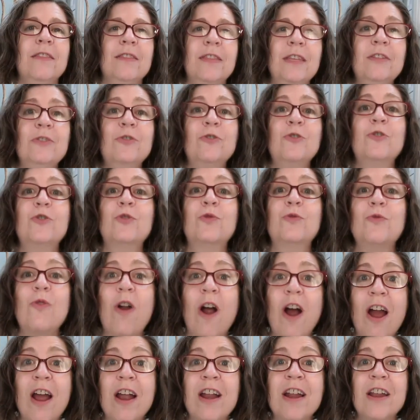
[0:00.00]
These are
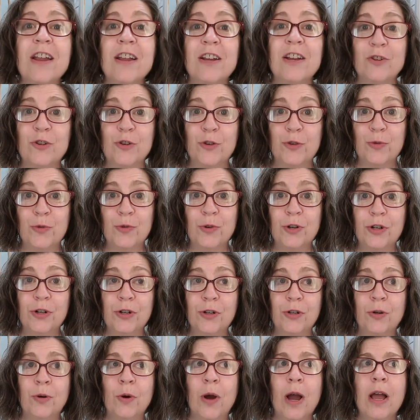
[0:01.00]
tried and
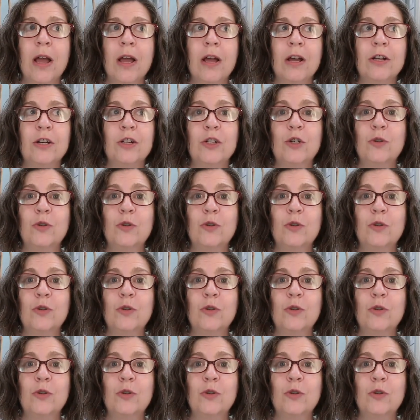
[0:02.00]
true